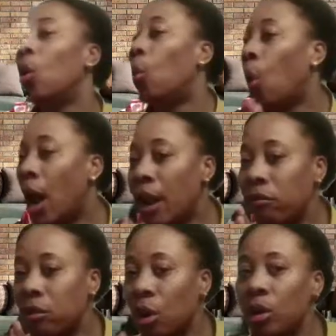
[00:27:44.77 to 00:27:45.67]
One
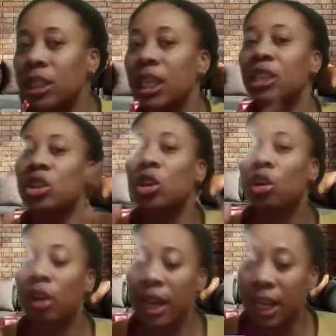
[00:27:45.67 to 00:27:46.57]
of those is
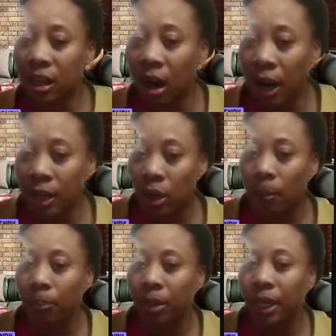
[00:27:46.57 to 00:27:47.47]
credit card
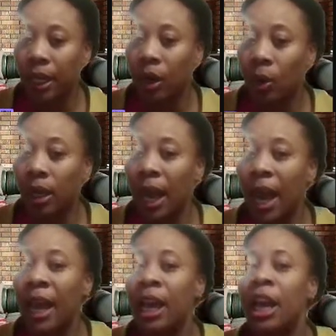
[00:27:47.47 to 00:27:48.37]
company, okay?